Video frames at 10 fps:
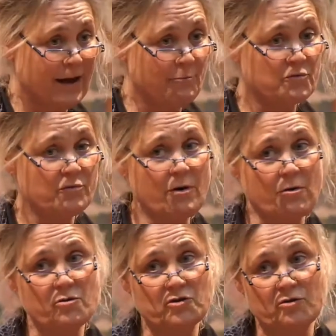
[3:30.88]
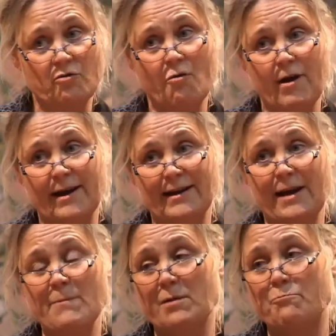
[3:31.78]
approach or
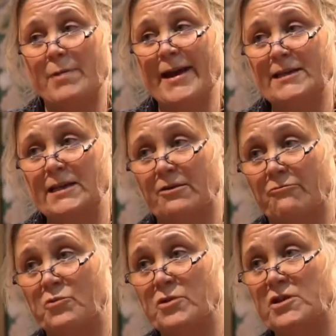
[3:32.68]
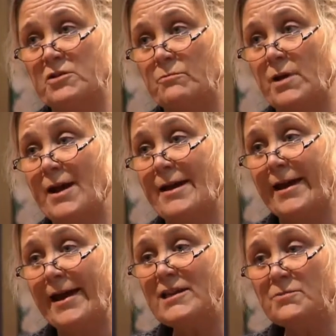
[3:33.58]
academic basic of Buddhism
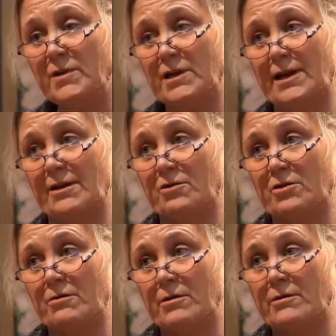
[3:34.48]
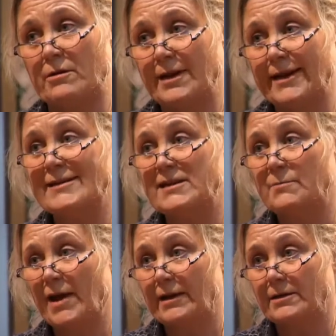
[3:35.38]
has been carried on in
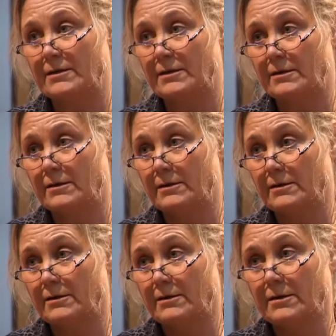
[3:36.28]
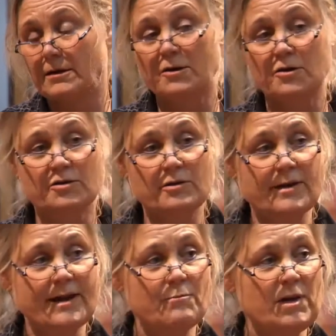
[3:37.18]
Tibet. So
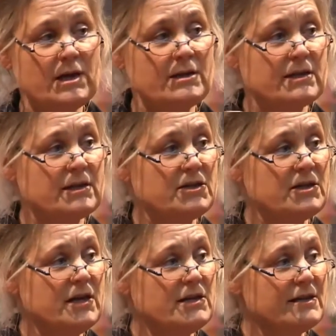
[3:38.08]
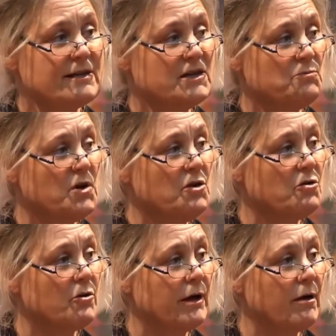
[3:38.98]
that means that the teachings has been
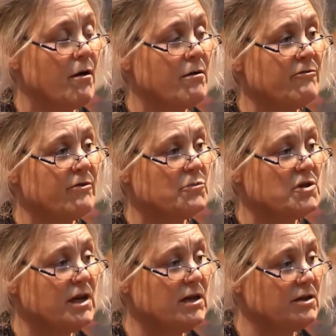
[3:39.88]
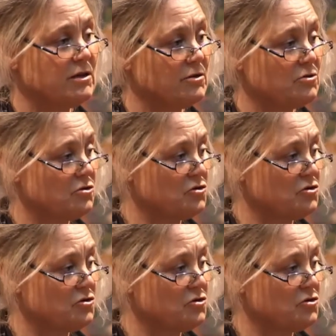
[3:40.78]
going on from teacher to